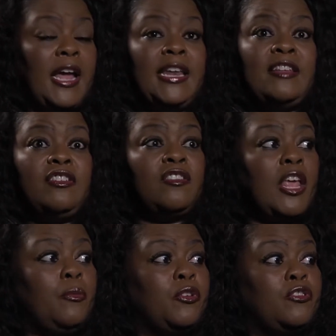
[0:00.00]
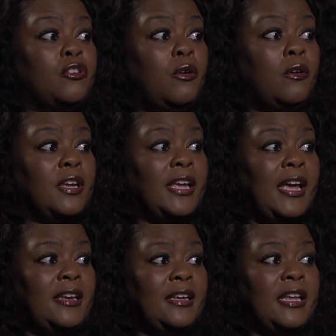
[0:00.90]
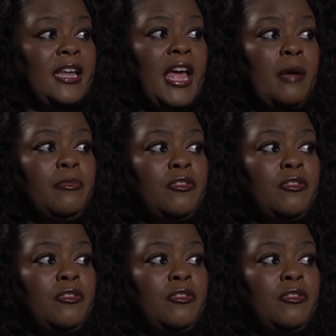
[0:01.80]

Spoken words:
And it was so organic, and it happened